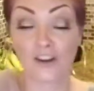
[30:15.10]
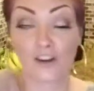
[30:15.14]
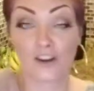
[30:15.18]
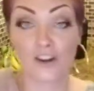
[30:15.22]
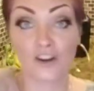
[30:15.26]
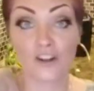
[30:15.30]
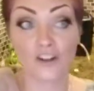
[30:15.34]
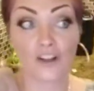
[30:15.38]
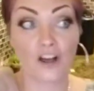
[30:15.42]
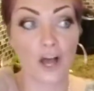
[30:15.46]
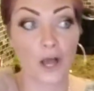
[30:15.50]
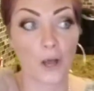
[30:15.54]

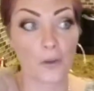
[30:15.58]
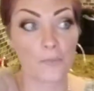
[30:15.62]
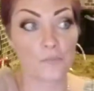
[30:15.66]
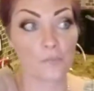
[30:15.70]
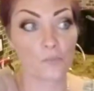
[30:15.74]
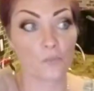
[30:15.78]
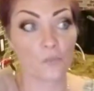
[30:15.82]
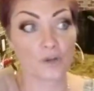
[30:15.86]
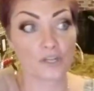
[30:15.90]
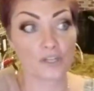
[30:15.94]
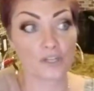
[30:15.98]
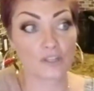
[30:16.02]
girl,
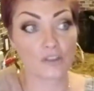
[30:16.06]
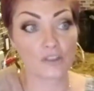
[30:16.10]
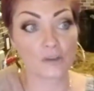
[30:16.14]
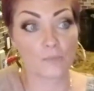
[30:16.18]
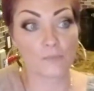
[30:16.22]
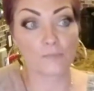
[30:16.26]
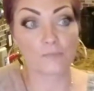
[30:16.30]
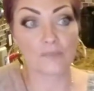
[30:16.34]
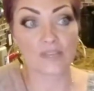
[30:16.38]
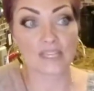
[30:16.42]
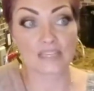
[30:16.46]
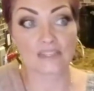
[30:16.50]
one of the
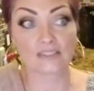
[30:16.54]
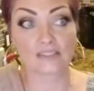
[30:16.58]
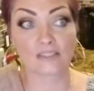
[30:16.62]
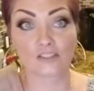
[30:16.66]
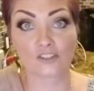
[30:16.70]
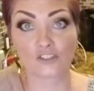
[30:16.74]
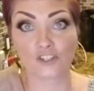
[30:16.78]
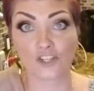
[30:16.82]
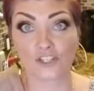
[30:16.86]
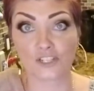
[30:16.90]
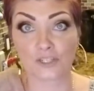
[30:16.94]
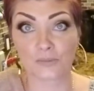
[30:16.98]
biggest
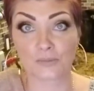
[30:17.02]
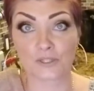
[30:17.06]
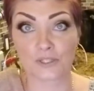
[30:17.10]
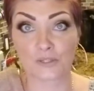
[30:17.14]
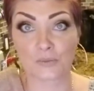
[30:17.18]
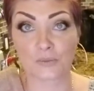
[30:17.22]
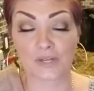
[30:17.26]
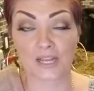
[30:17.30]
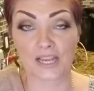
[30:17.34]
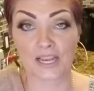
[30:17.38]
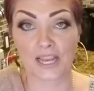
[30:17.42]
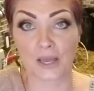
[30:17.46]
adjustments
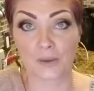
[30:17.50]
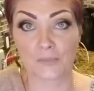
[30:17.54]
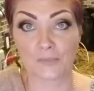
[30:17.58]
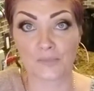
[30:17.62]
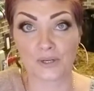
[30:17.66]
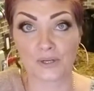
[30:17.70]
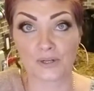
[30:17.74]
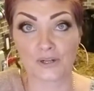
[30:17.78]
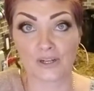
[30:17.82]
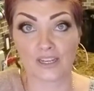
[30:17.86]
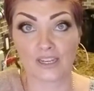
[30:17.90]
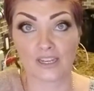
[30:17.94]
when I got
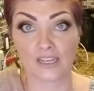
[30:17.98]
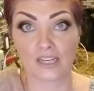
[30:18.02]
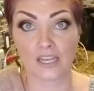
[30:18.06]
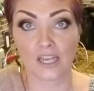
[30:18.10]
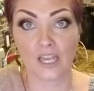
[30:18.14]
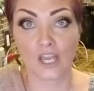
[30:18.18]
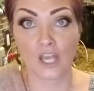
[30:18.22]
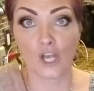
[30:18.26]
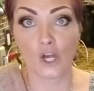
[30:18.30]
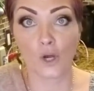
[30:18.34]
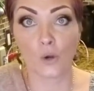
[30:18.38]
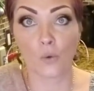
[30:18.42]
married
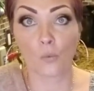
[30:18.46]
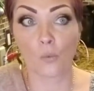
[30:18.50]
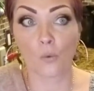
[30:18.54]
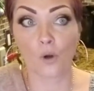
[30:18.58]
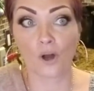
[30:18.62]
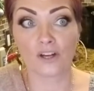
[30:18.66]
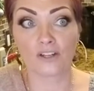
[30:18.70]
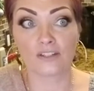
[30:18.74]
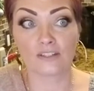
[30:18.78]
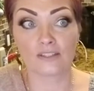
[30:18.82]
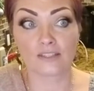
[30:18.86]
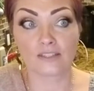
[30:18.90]

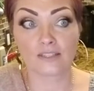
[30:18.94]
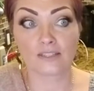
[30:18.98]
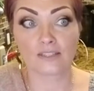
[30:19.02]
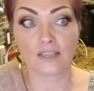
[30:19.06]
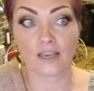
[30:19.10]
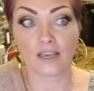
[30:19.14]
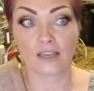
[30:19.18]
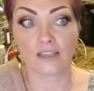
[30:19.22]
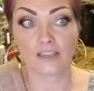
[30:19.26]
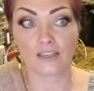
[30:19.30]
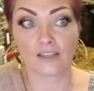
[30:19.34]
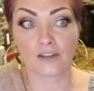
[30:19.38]

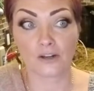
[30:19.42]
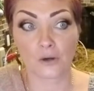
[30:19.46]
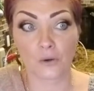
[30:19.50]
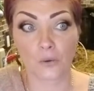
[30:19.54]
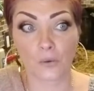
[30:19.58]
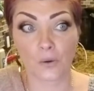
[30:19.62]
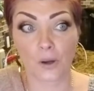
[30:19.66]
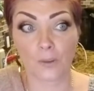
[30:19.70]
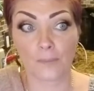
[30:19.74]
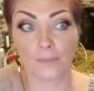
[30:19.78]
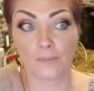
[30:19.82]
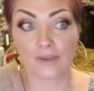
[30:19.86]
was, you
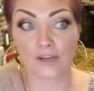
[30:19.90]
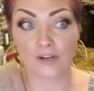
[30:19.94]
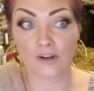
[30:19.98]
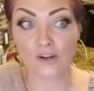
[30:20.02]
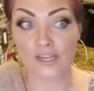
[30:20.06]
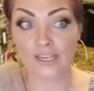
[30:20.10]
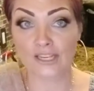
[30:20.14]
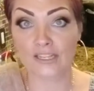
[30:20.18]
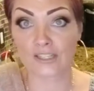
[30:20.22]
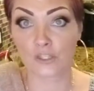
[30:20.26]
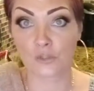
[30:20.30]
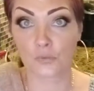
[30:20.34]
know,
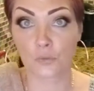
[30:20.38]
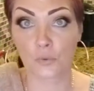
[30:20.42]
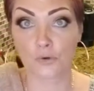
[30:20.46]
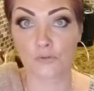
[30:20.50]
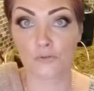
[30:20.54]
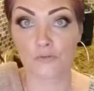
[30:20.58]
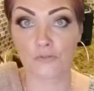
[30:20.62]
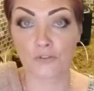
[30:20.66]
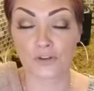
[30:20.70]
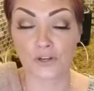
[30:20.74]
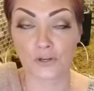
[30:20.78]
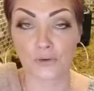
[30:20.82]
Americans were
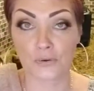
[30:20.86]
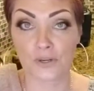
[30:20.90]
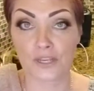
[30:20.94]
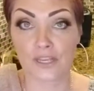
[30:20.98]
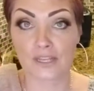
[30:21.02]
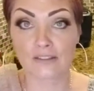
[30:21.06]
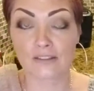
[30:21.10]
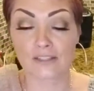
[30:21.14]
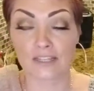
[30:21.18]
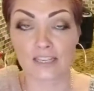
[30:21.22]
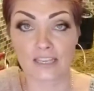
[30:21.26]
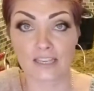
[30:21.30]

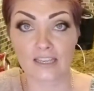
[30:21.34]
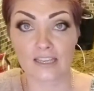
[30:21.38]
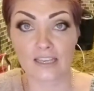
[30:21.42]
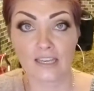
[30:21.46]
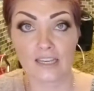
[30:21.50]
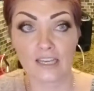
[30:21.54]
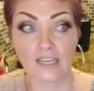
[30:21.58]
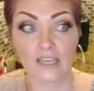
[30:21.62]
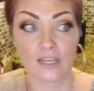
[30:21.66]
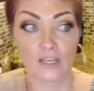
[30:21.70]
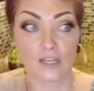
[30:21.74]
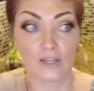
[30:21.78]
very like,
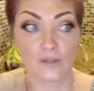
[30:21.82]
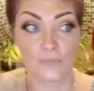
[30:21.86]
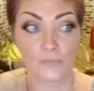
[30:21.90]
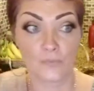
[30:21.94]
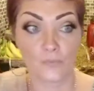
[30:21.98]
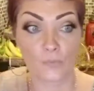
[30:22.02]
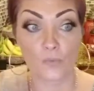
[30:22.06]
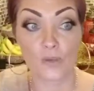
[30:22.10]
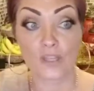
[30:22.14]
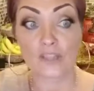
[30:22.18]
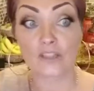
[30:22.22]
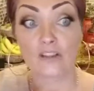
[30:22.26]

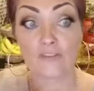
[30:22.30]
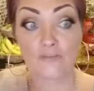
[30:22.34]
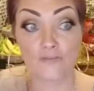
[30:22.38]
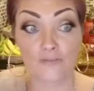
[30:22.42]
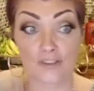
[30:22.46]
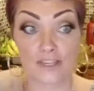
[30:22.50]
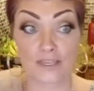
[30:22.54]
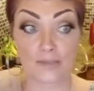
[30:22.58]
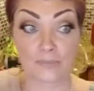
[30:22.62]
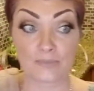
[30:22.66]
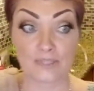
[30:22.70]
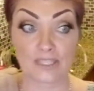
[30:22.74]
we love
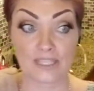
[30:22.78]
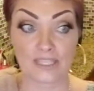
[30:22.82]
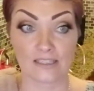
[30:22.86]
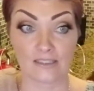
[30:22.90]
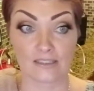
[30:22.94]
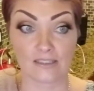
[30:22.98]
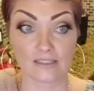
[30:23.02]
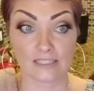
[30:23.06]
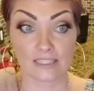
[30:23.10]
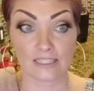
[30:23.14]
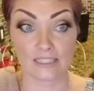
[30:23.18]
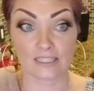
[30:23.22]
family.
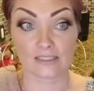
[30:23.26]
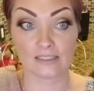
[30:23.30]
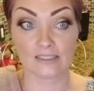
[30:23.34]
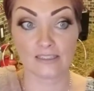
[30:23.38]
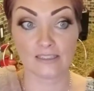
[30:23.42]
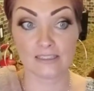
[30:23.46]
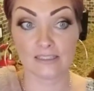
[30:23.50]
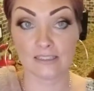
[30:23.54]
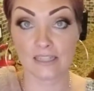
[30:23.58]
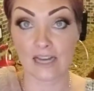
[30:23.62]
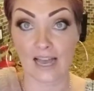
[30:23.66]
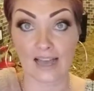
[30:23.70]
Like,
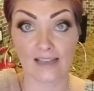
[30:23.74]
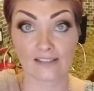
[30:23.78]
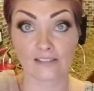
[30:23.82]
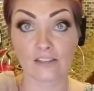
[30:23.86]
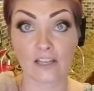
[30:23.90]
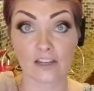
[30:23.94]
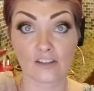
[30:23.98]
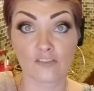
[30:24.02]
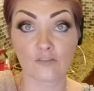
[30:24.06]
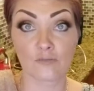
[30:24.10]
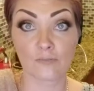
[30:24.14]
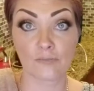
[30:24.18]
I
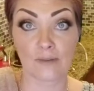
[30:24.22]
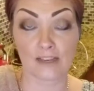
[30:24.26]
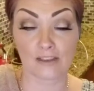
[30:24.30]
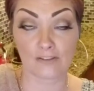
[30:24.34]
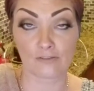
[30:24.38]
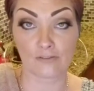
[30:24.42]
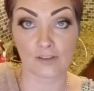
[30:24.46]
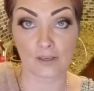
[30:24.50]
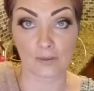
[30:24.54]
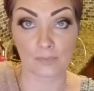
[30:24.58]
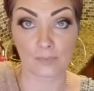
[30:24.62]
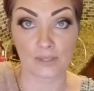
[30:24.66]
love my
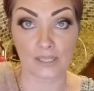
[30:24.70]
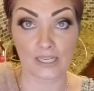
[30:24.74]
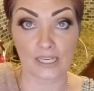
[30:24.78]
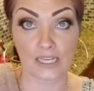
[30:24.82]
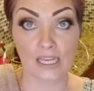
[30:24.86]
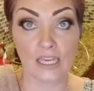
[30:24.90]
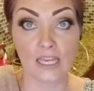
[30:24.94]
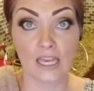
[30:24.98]
family.